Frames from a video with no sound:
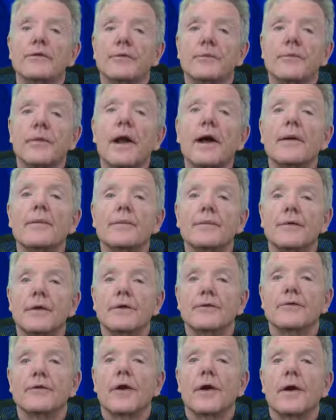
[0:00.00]
some problems I
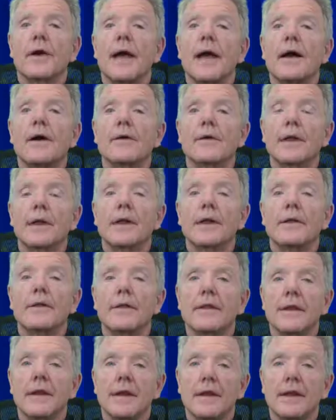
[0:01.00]
saw out in
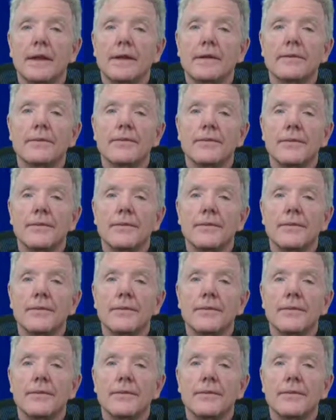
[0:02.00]
the